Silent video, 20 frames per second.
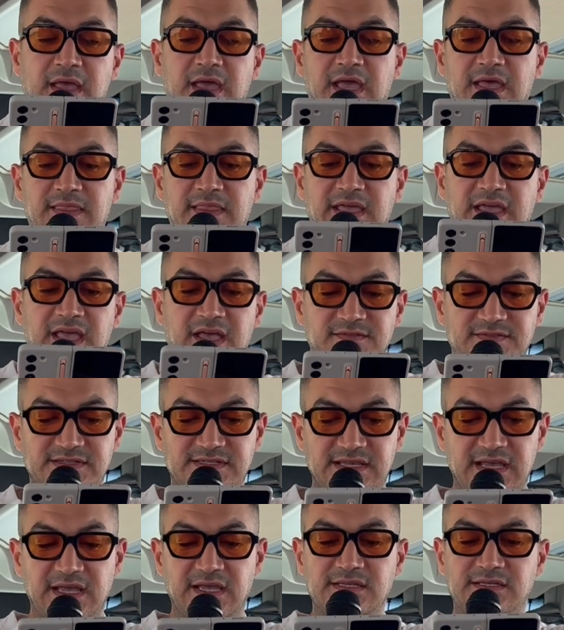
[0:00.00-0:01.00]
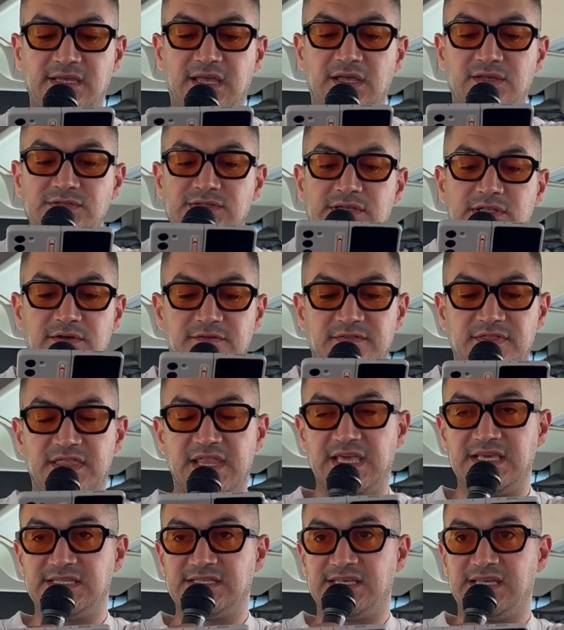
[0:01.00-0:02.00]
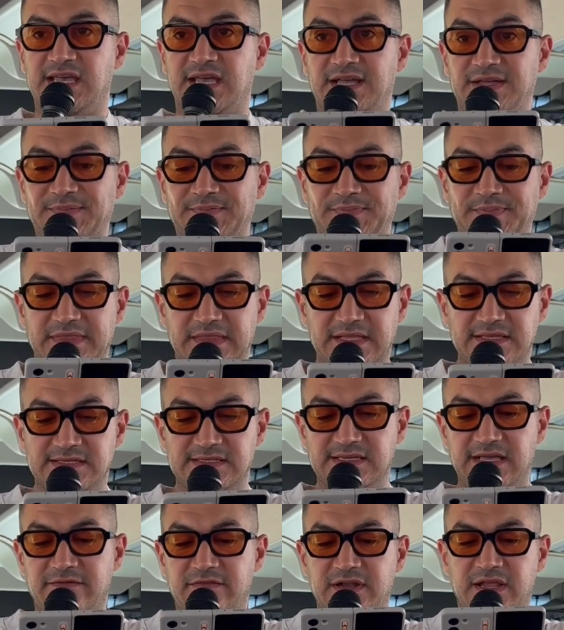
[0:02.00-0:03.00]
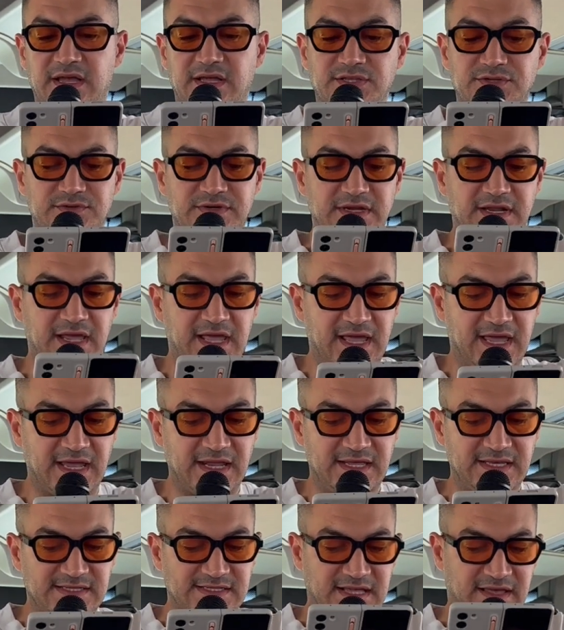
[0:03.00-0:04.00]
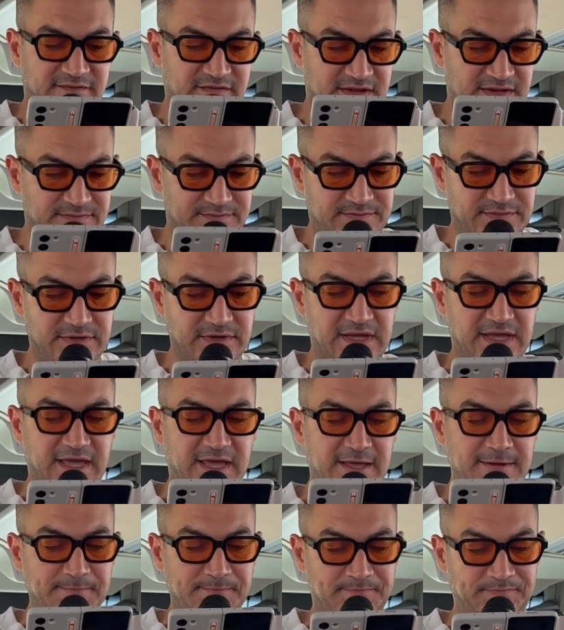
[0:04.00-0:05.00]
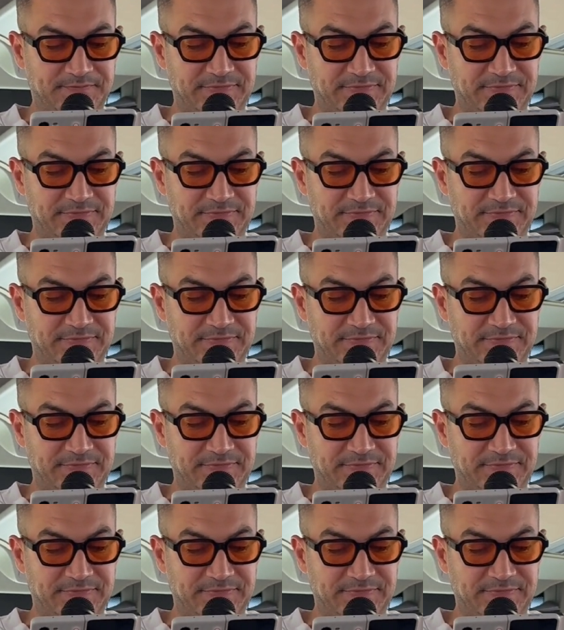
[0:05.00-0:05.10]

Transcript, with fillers: And they have Second Council of Nicaea. That's 787. Okay.